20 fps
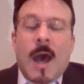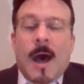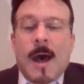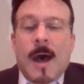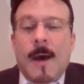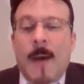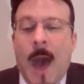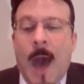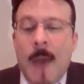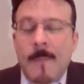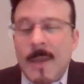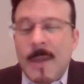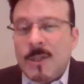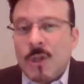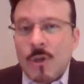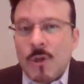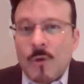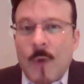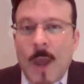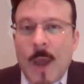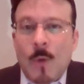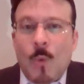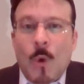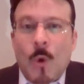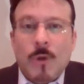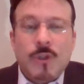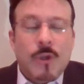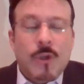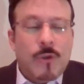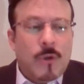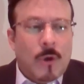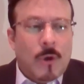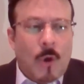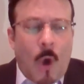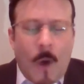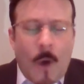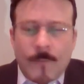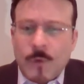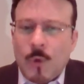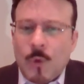I mentioned Greg Ward Jr.,
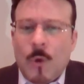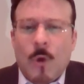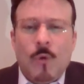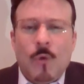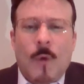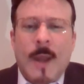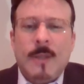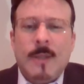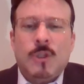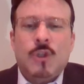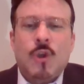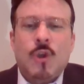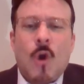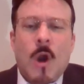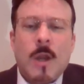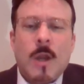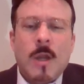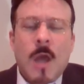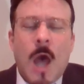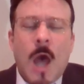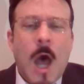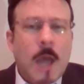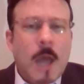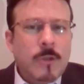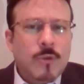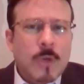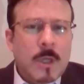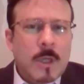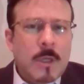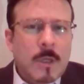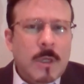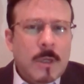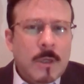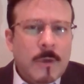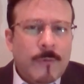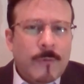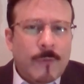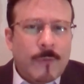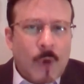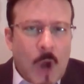off to a great start, 100
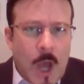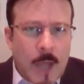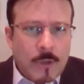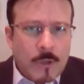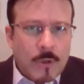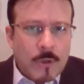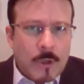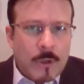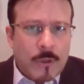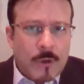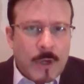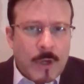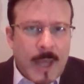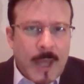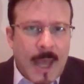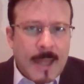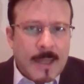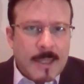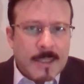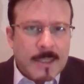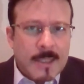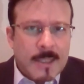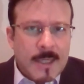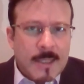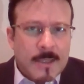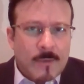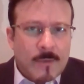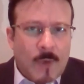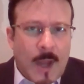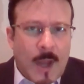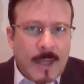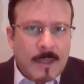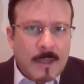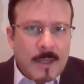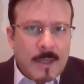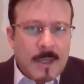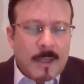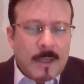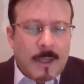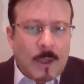for 138 this season, right?
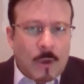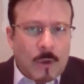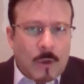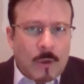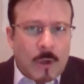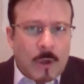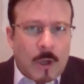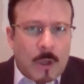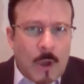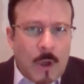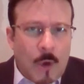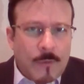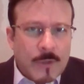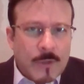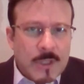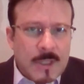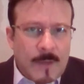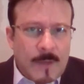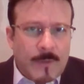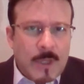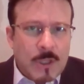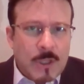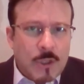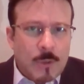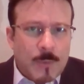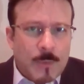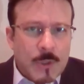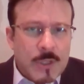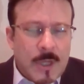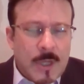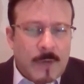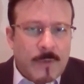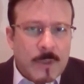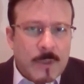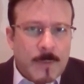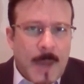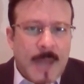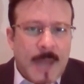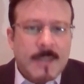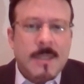Little over 72% of
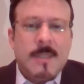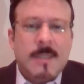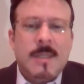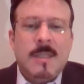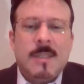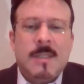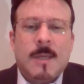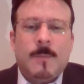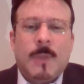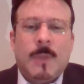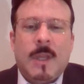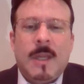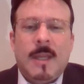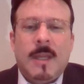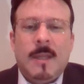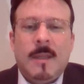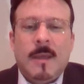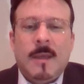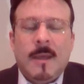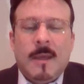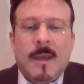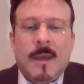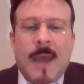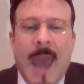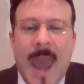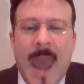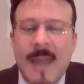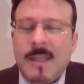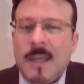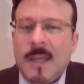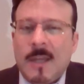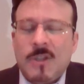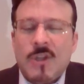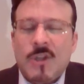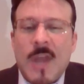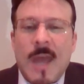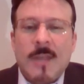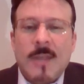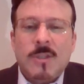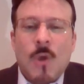his passes he's completed, 8
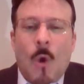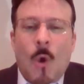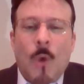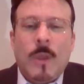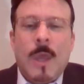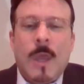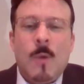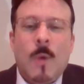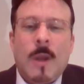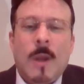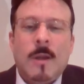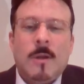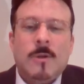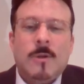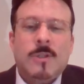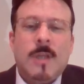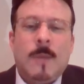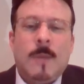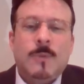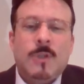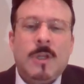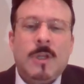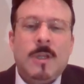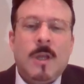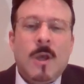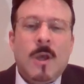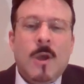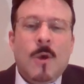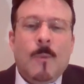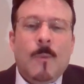touchdowns, only 1 interception.